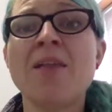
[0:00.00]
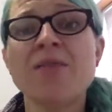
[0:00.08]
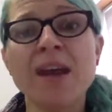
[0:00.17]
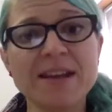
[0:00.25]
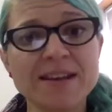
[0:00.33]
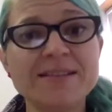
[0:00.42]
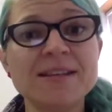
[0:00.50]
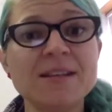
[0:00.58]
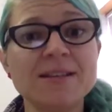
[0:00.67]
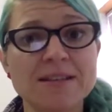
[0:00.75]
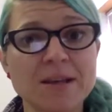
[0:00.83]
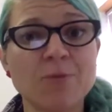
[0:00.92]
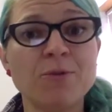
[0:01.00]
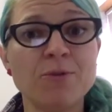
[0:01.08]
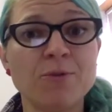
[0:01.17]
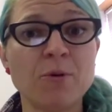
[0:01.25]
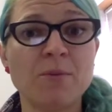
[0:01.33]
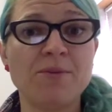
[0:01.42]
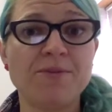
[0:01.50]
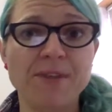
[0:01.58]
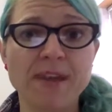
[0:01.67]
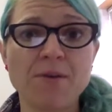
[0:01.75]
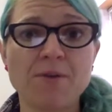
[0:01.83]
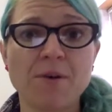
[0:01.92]
That is in itself a form of
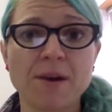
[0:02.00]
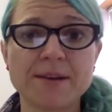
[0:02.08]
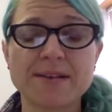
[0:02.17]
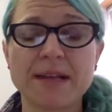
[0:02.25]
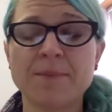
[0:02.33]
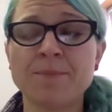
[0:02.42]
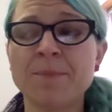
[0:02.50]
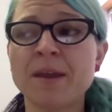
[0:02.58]
theorising.